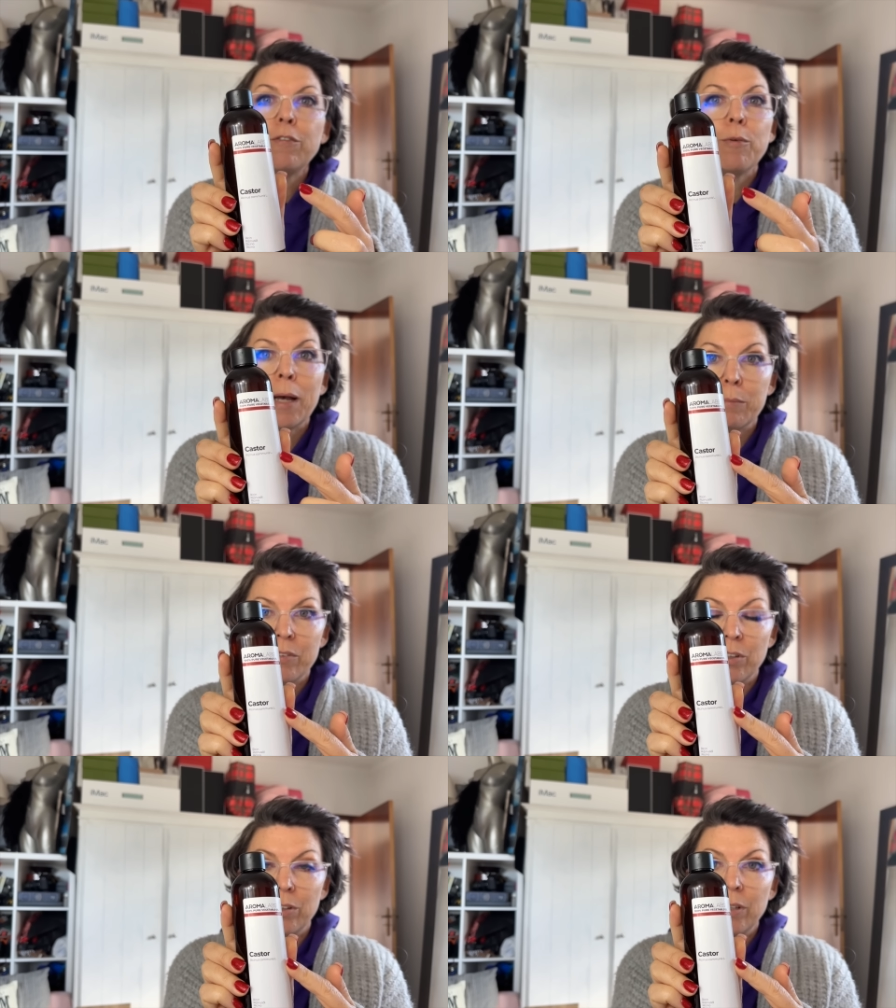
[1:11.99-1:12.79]
it from
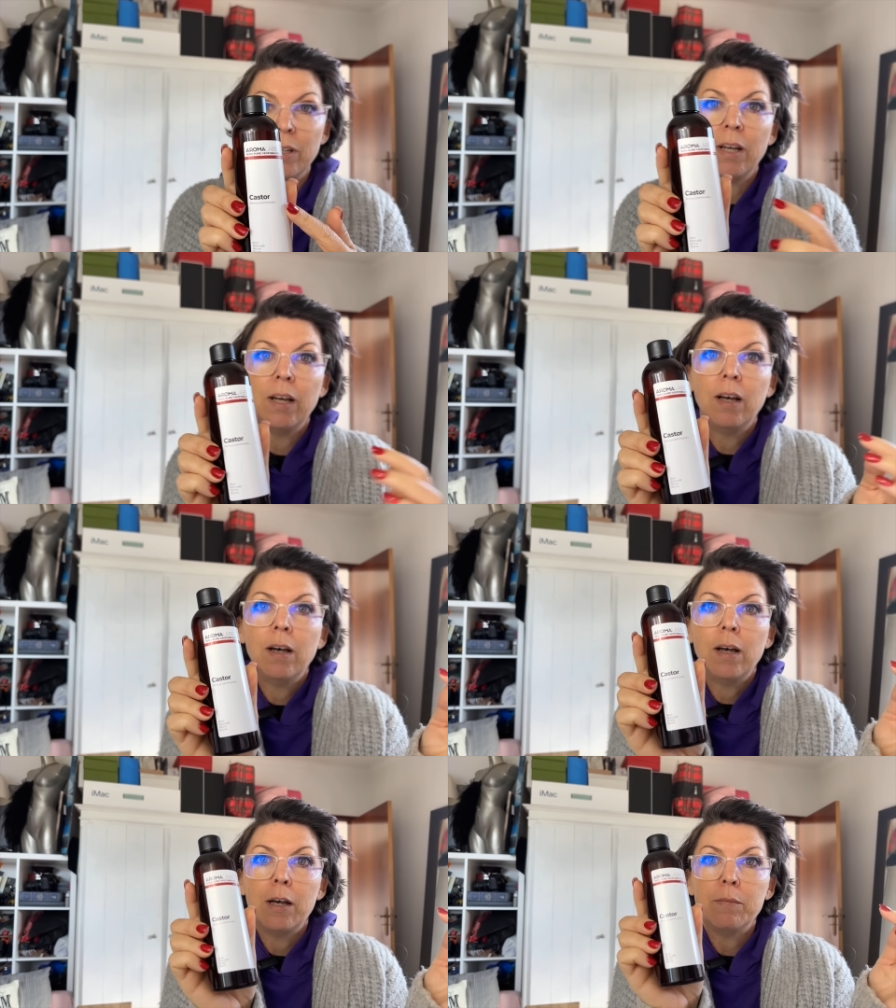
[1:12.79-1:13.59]
Amazon.
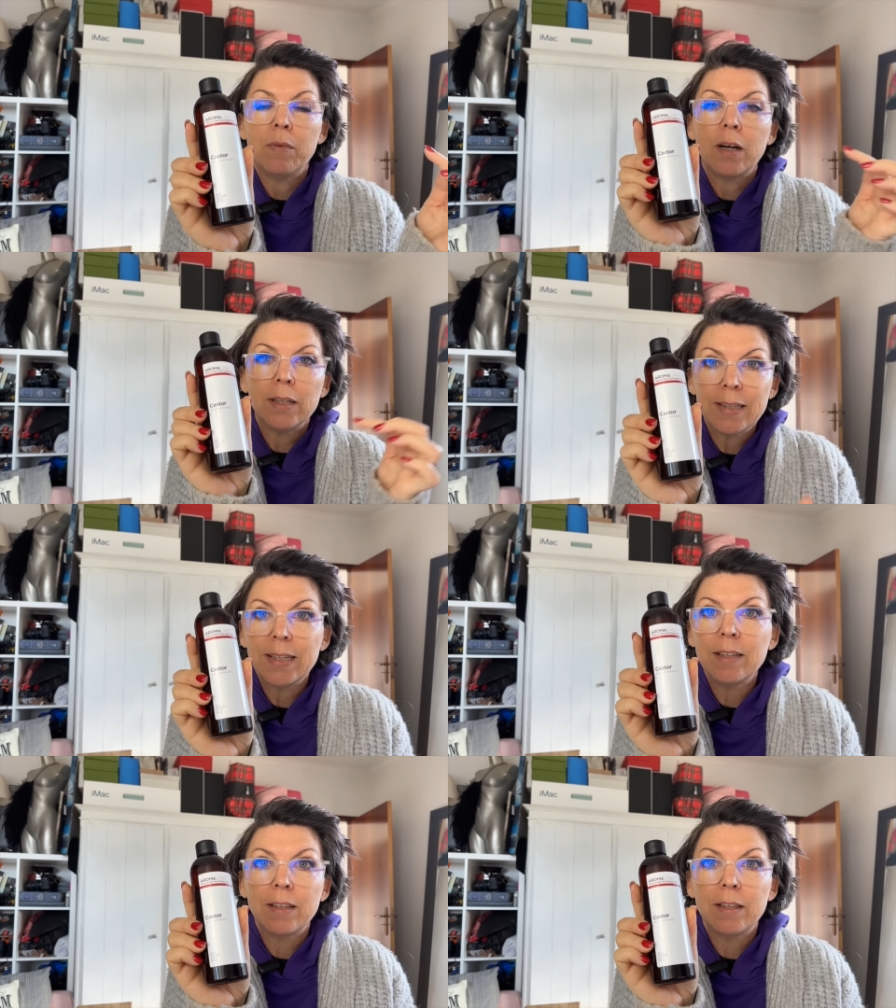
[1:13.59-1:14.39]
Um, I'll
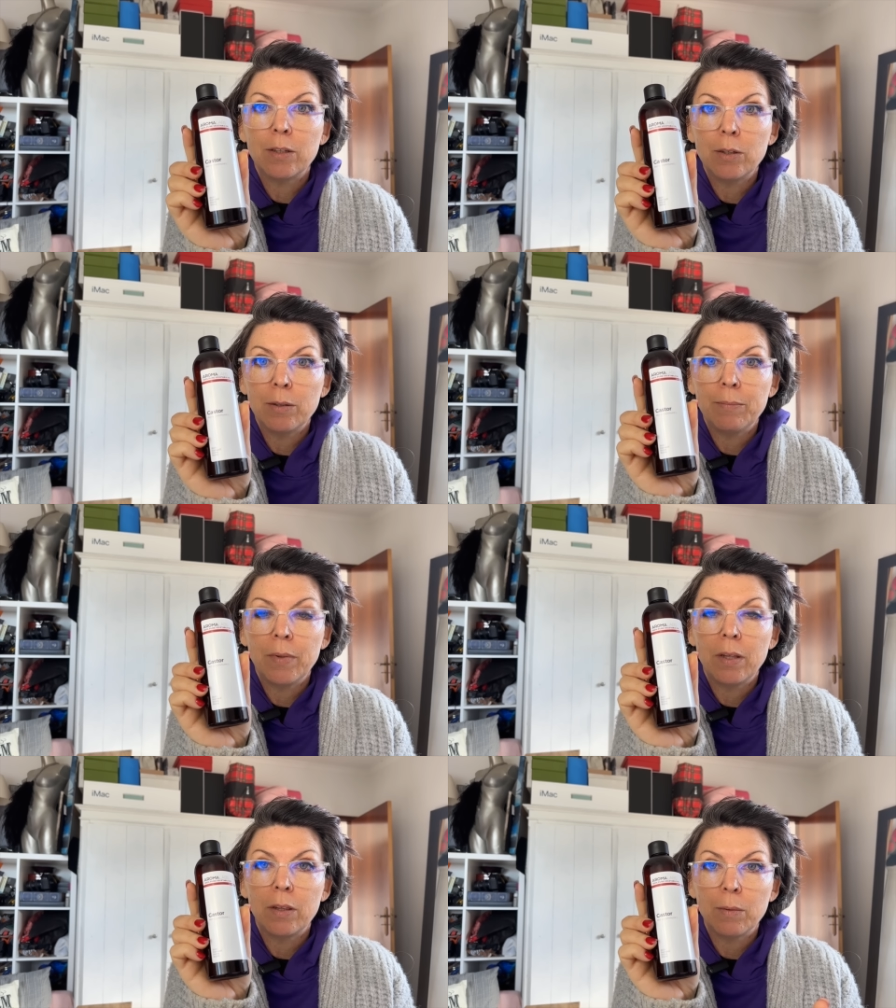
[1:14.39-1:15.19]
link
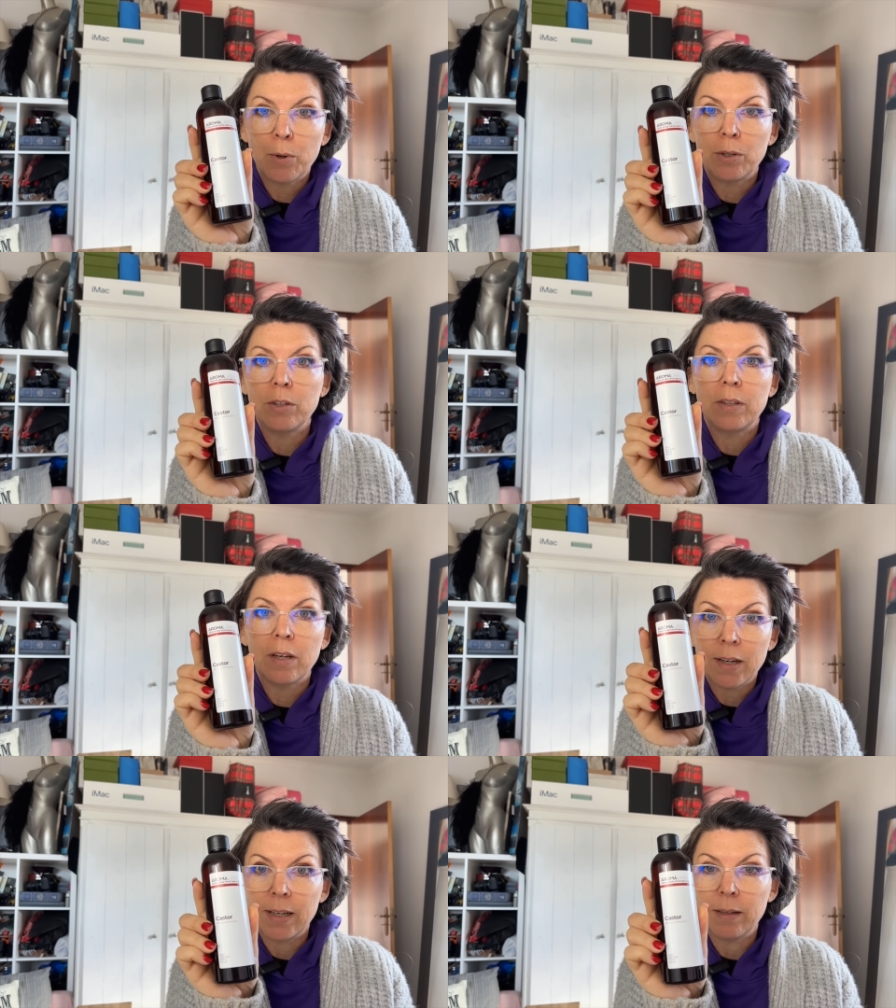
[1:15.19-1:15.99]
the, the product that
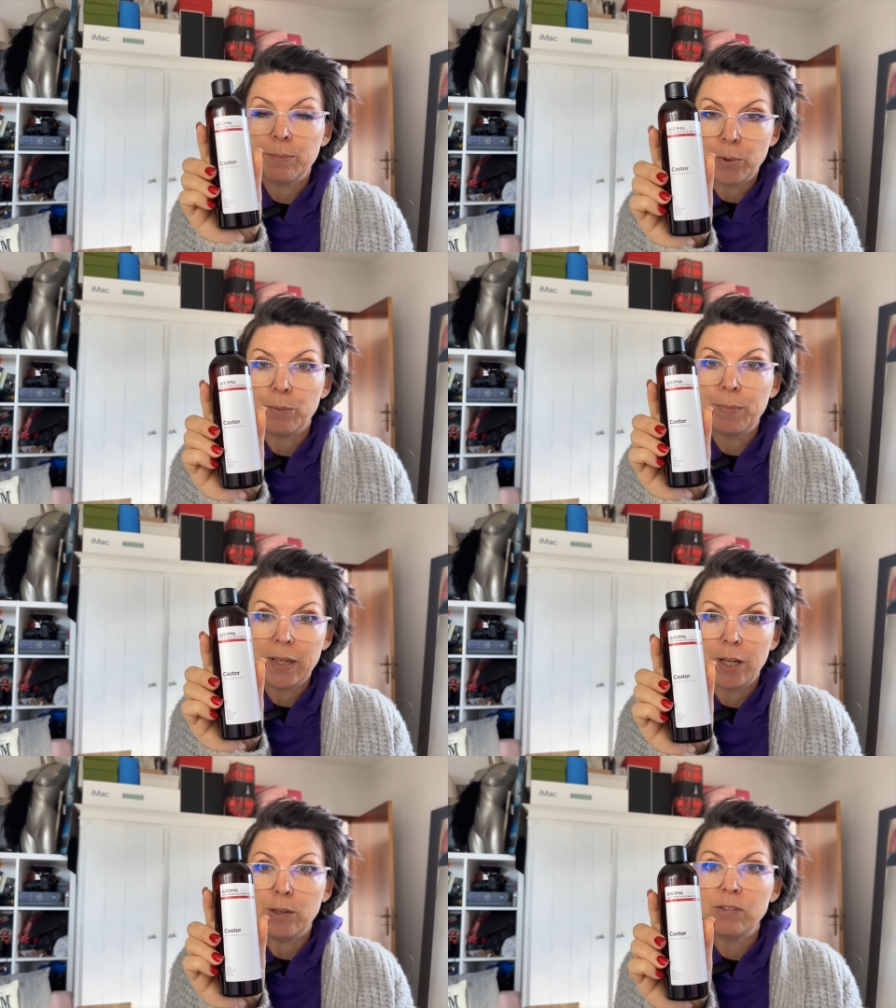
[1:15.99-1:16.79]
I bought
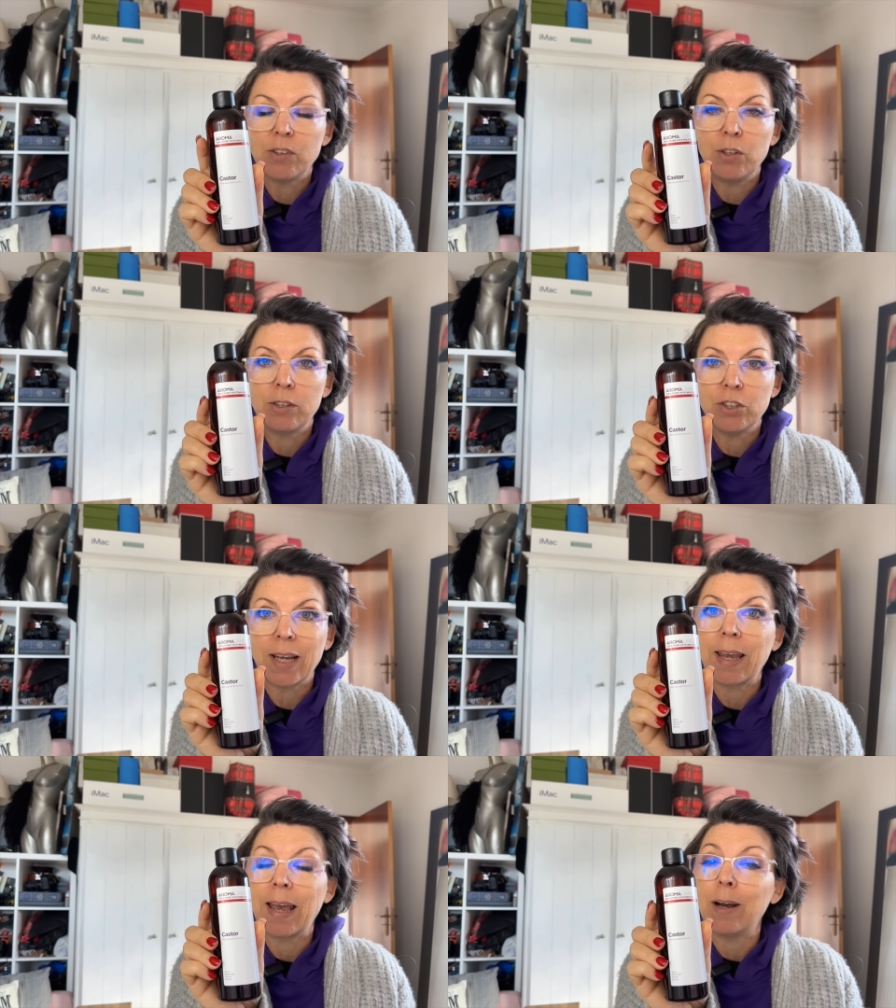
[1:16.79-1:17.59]
below so you can
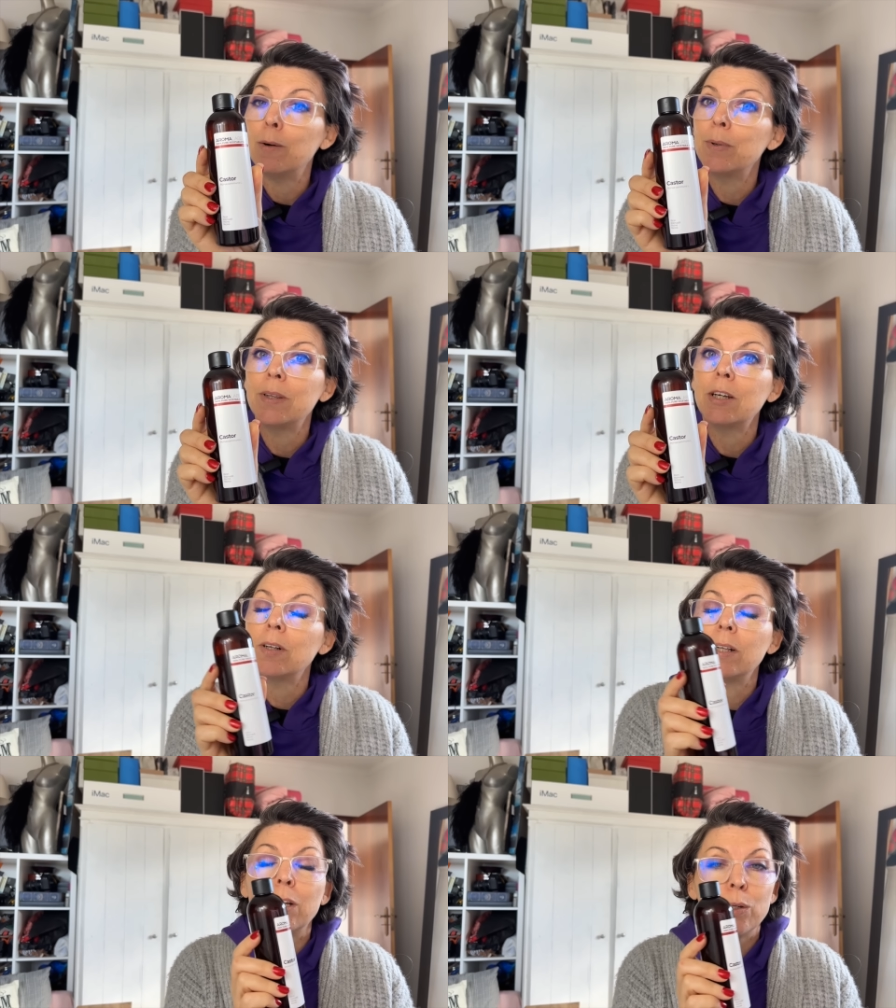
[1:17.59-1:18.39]
check it out. But there are
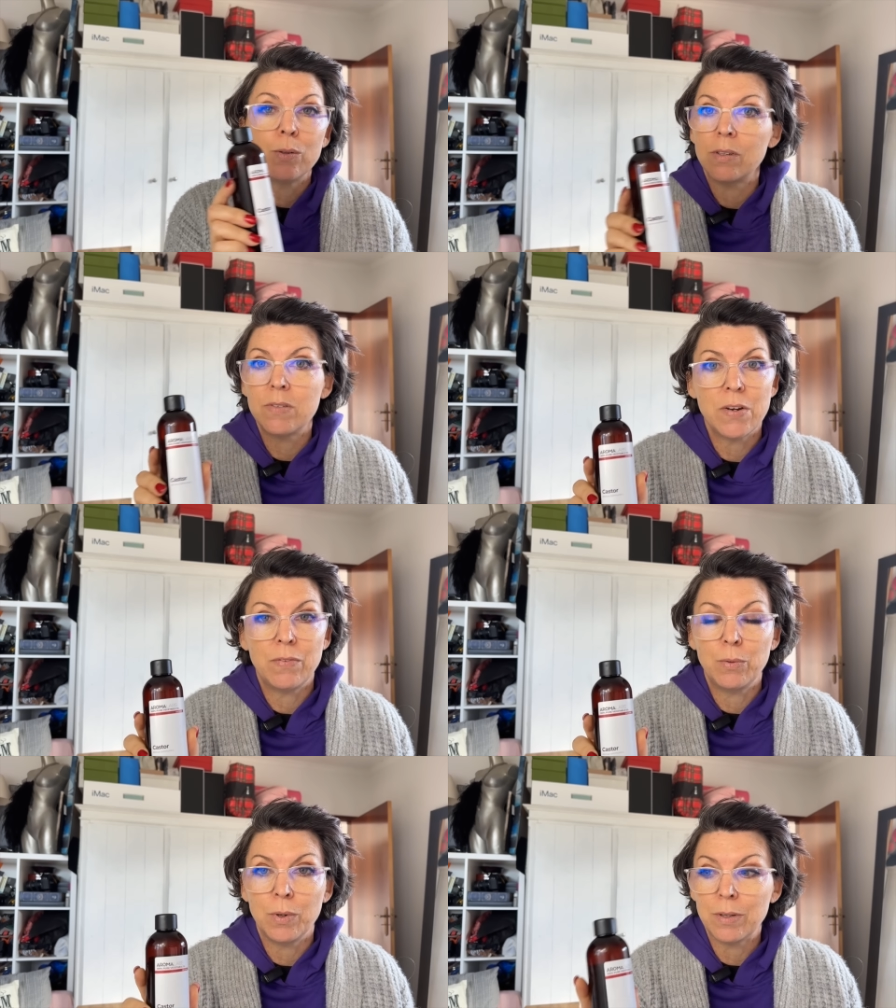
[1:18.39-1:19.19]
loads of
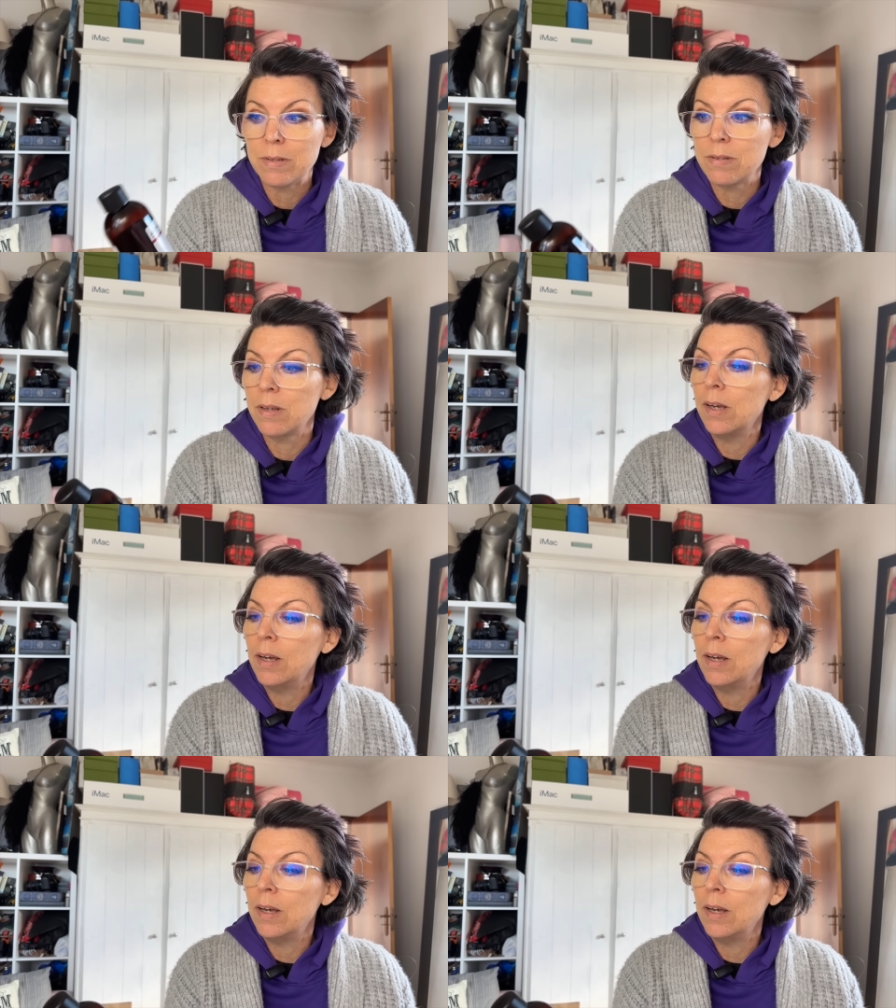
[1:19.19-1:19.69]
different ones.